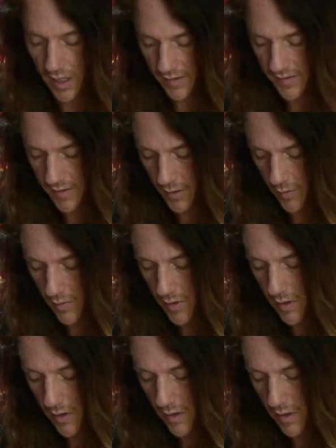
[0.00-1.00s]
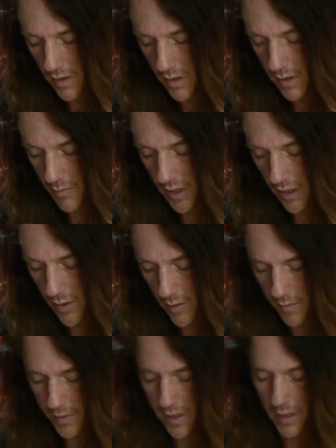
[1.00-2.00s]
so I'm gonna go
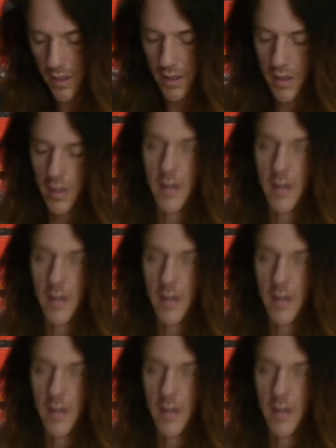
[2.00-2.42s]
up here.